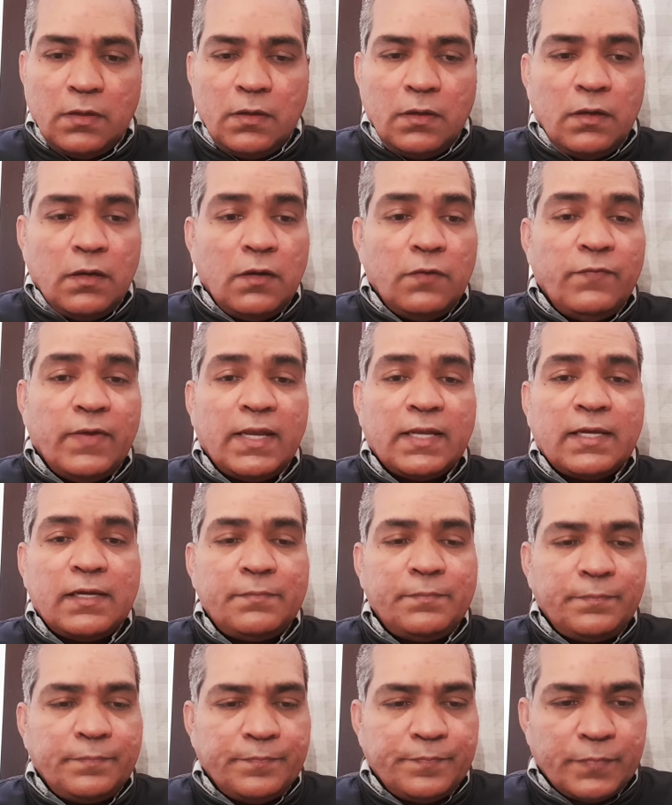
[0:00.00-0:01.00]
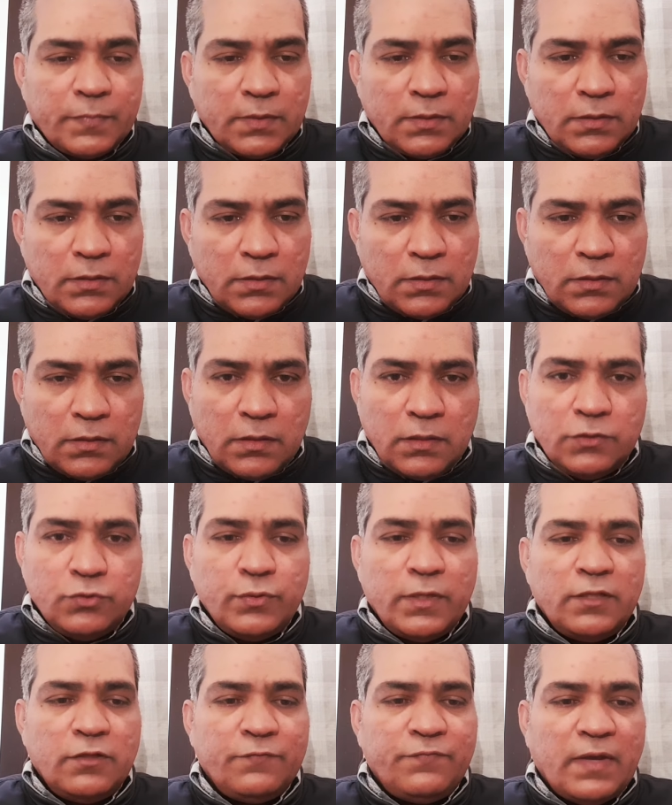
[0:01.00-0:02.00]
uh, welcome uh, you
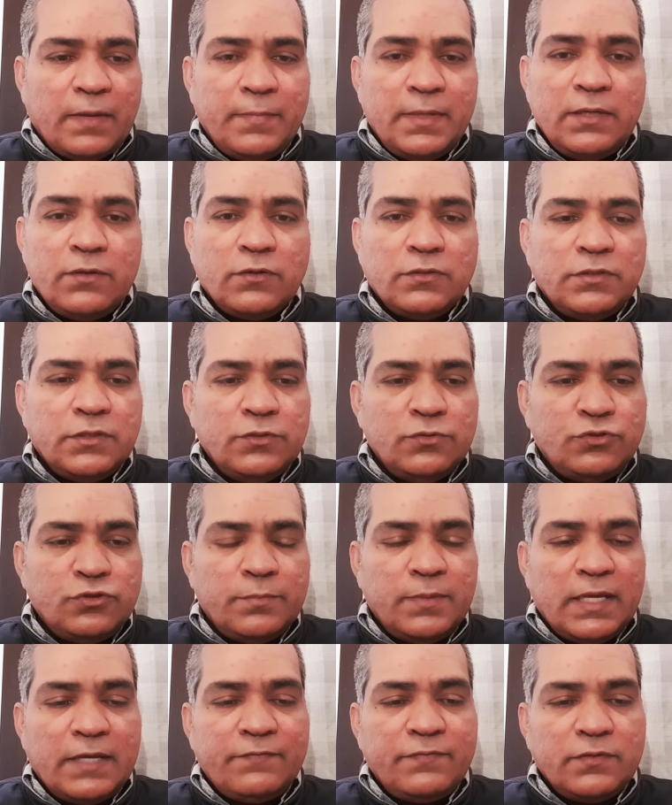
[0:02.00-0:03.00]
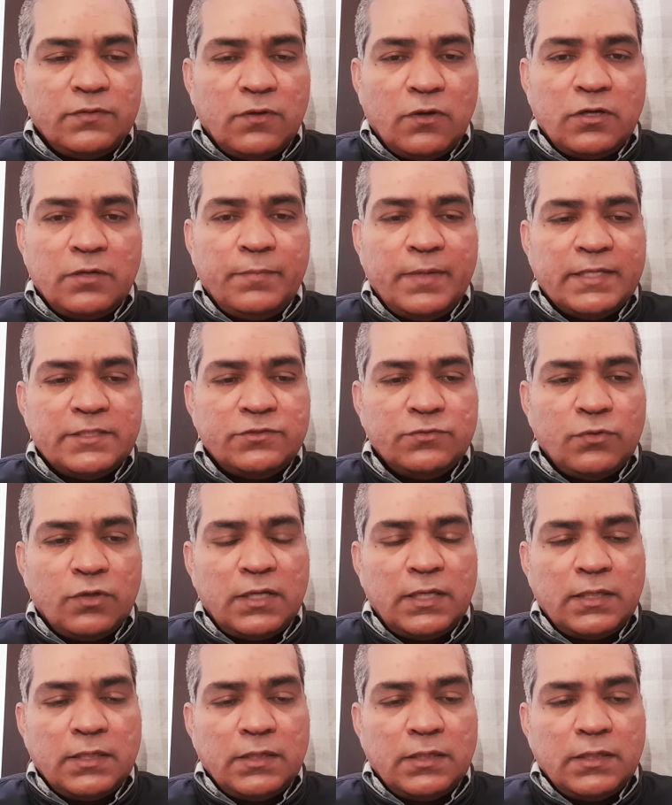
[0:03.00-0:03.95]
and your family on the youtube live god bless you all